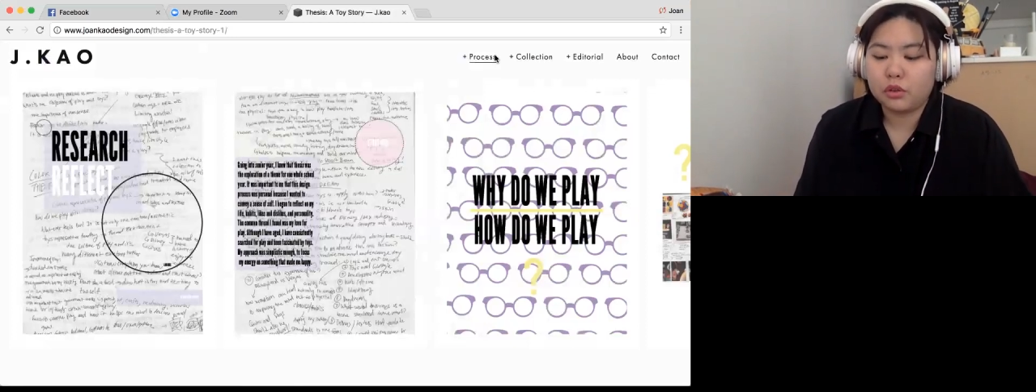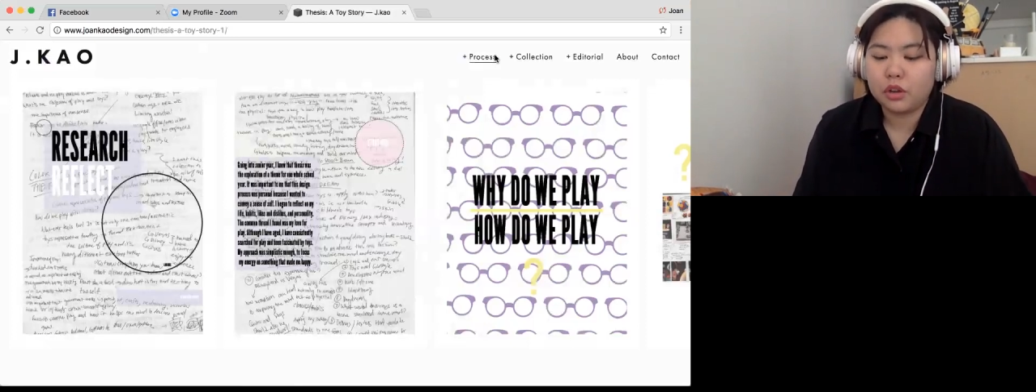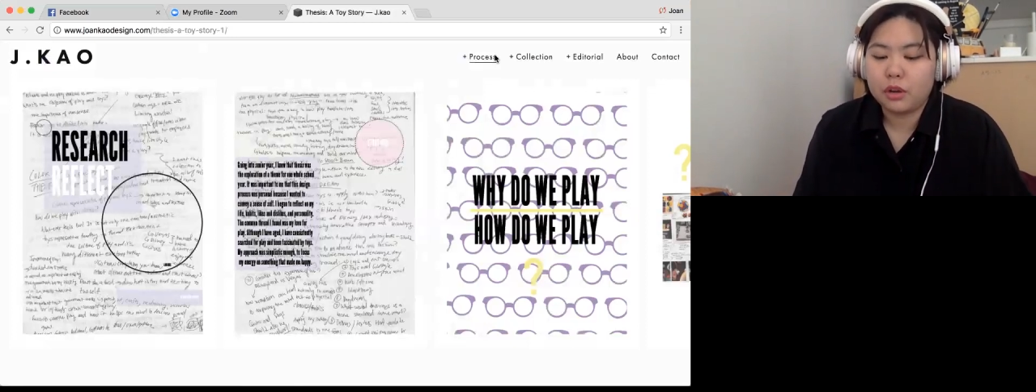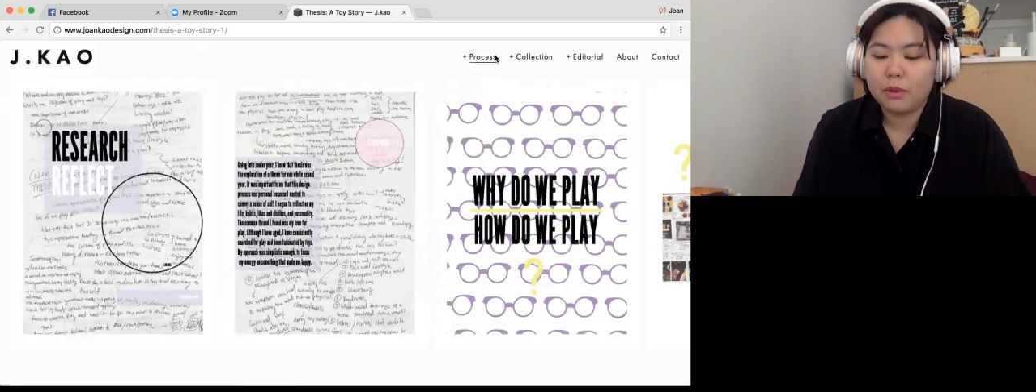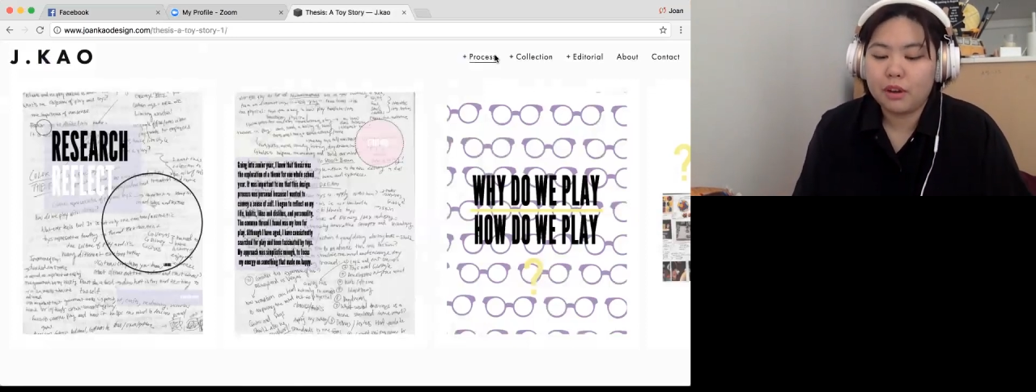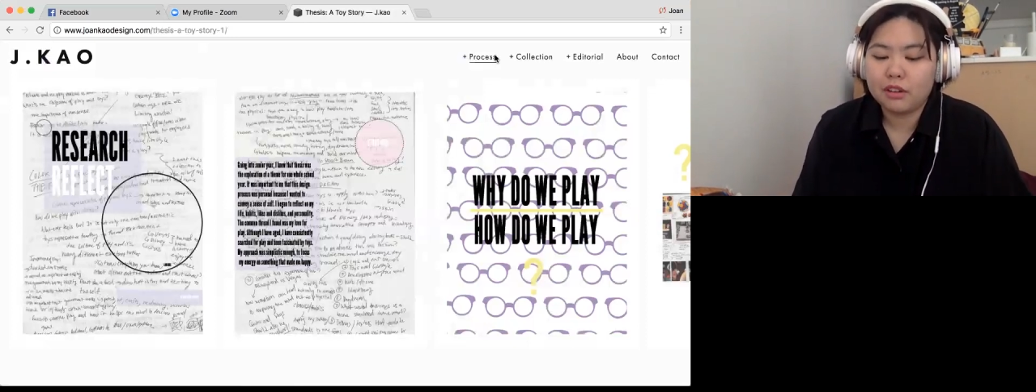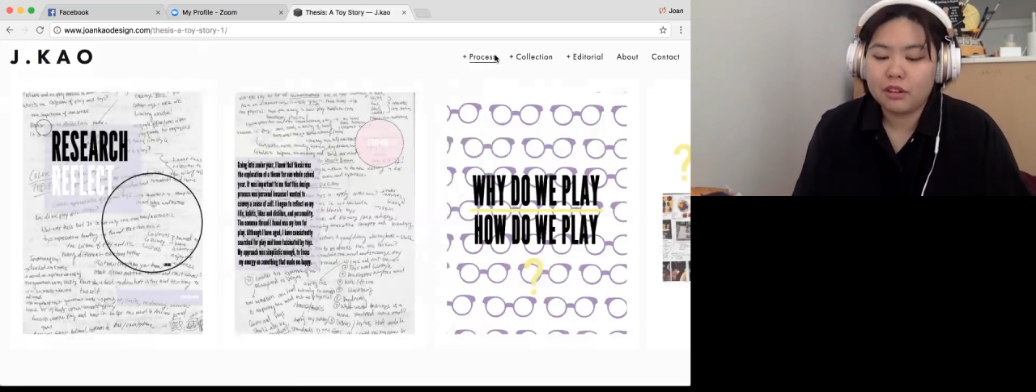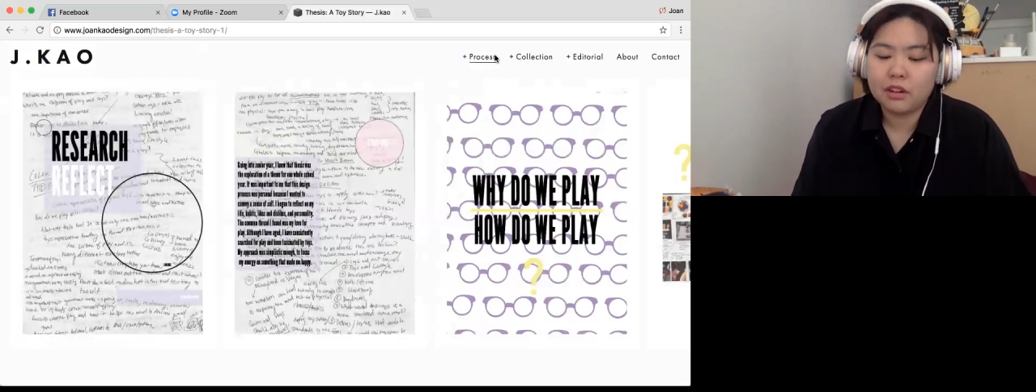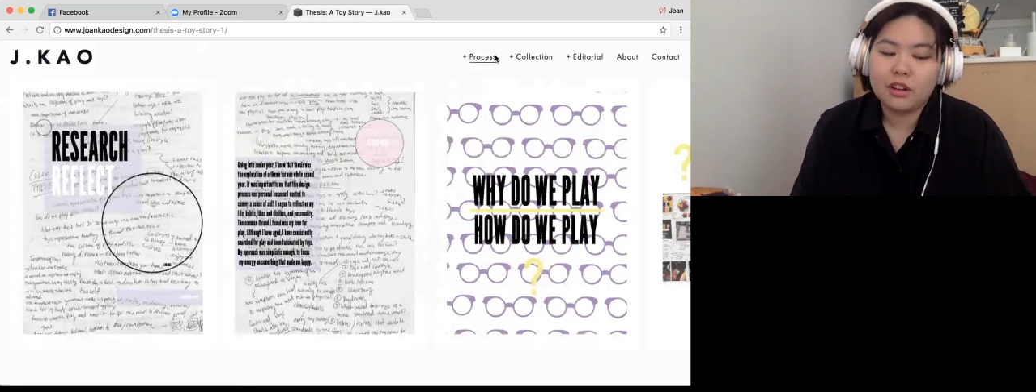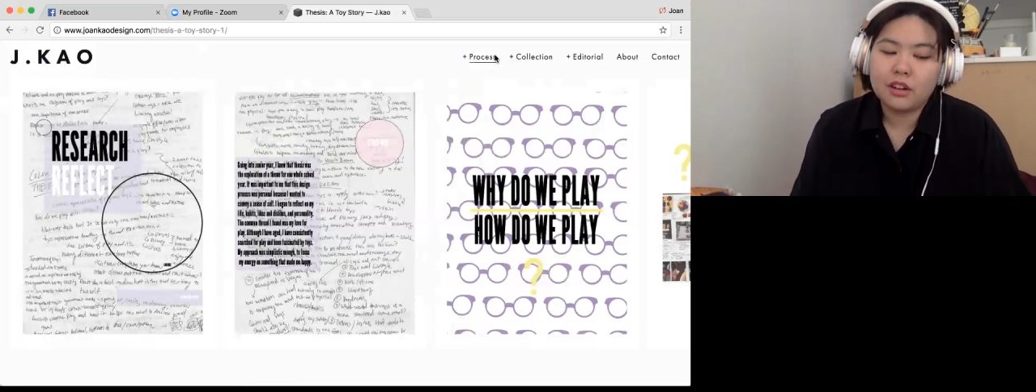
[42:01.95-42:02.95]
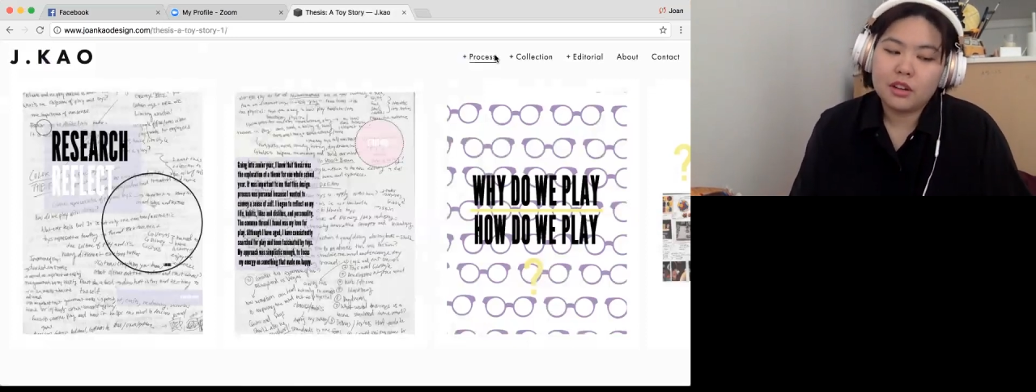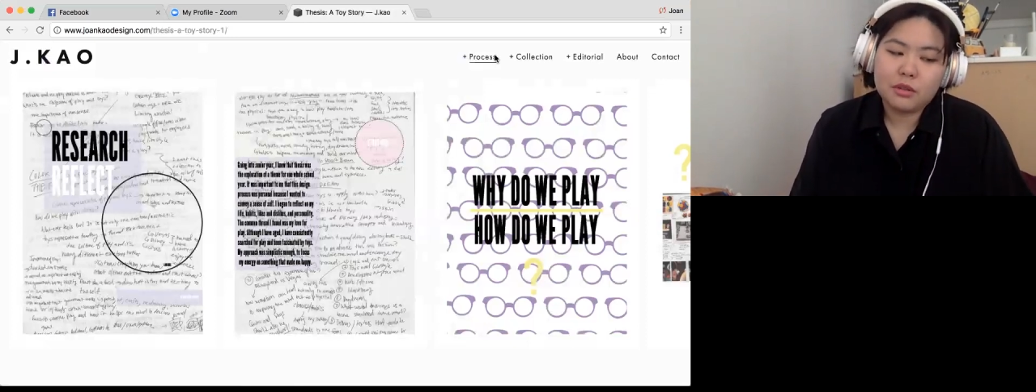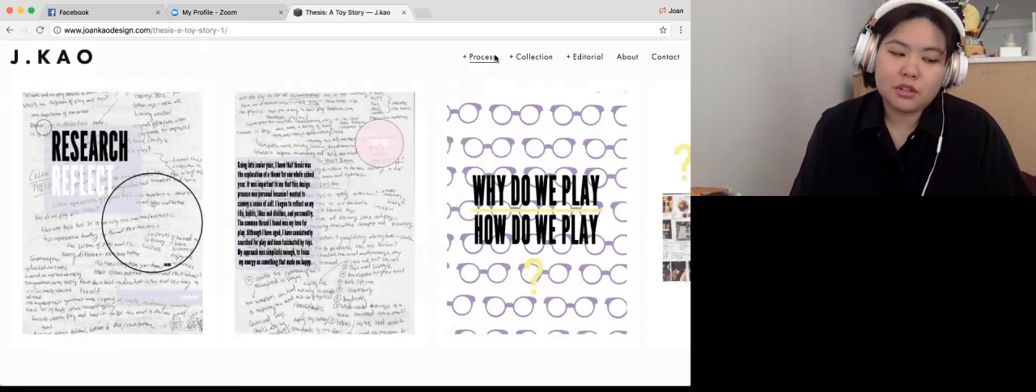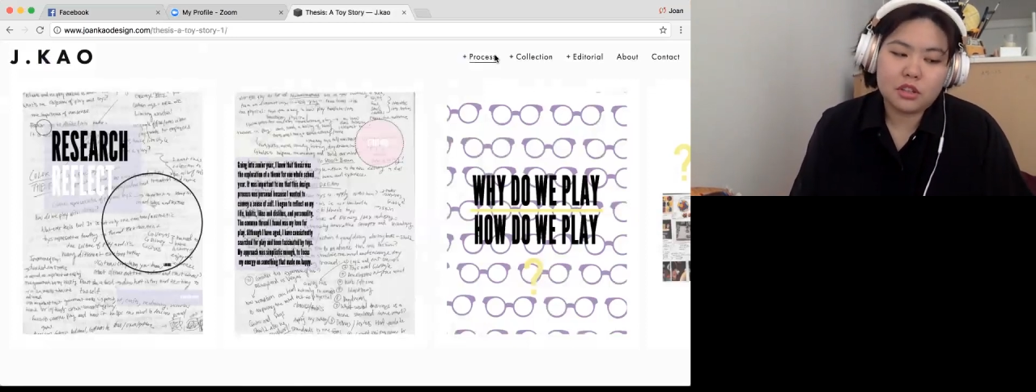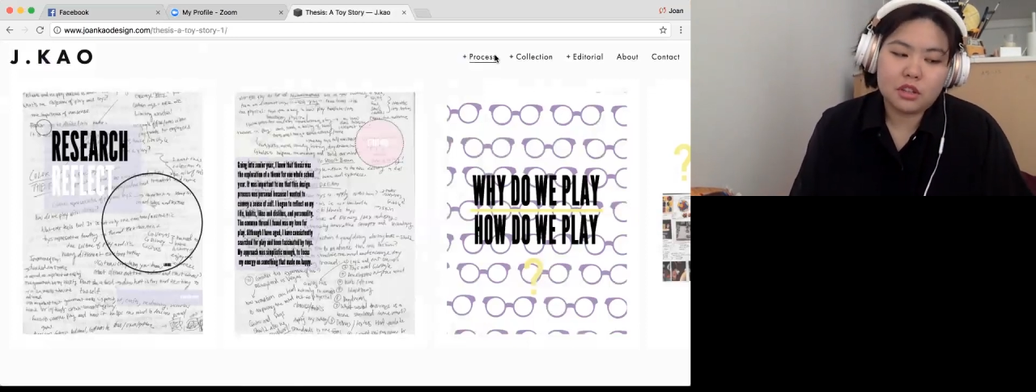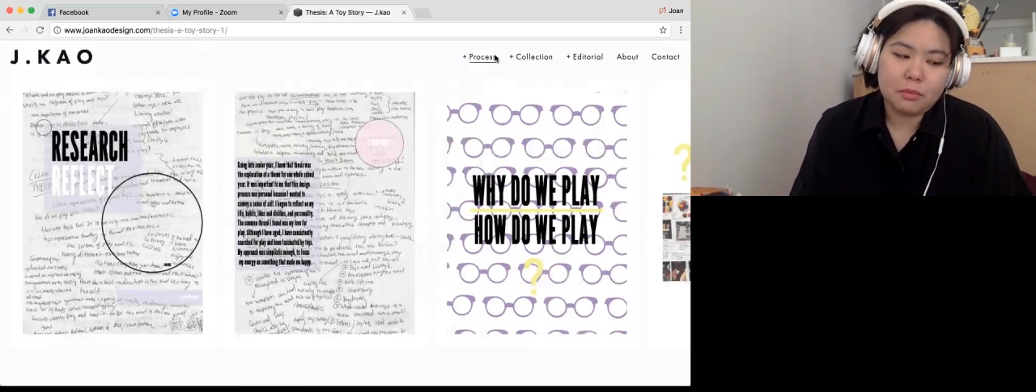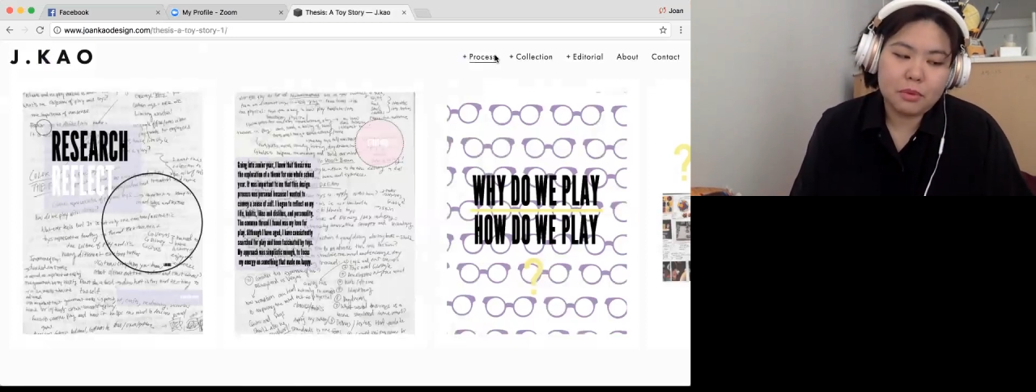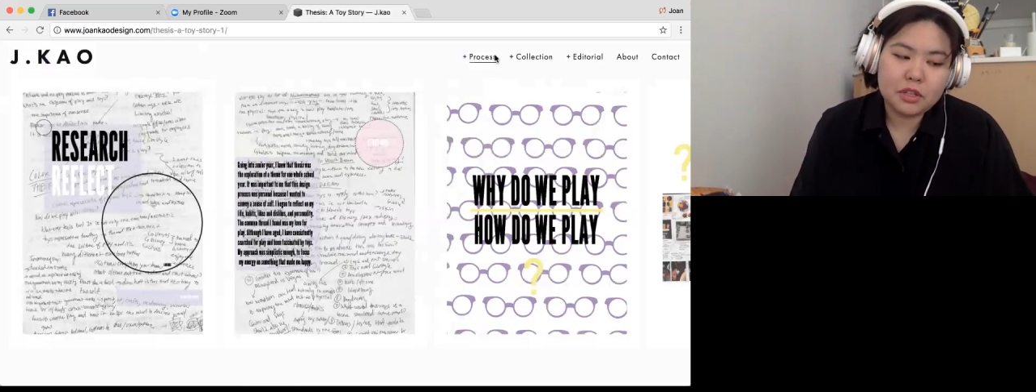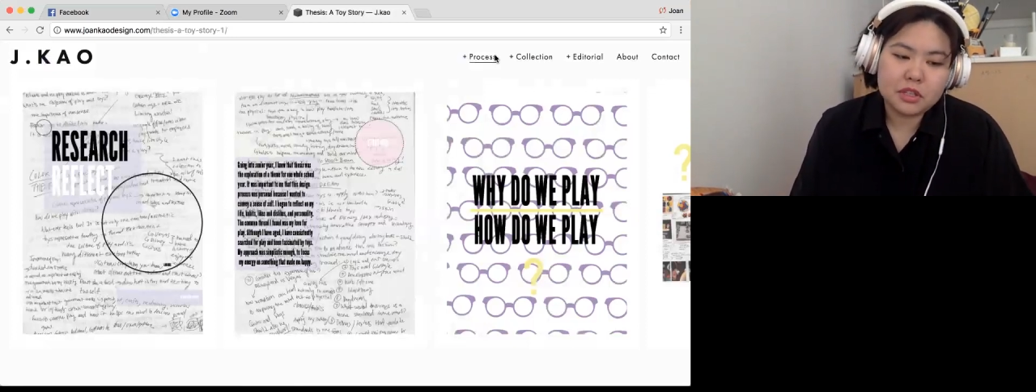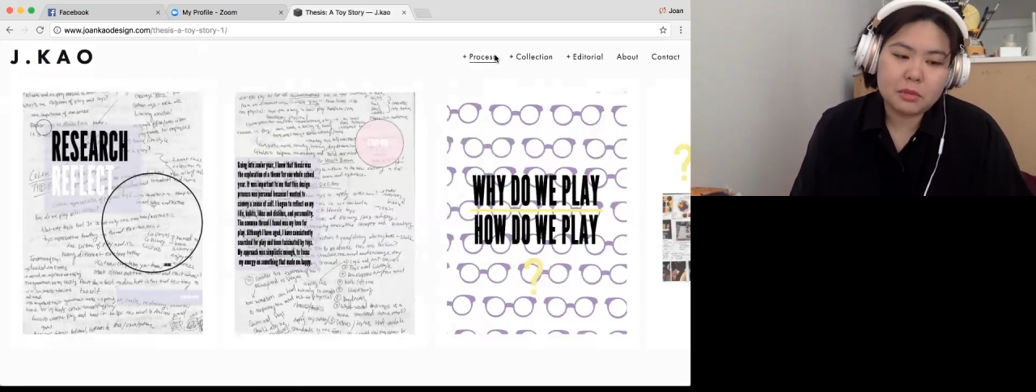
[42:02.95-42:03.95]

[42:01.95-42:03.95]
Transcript: create modern art, which is a lot of pieces of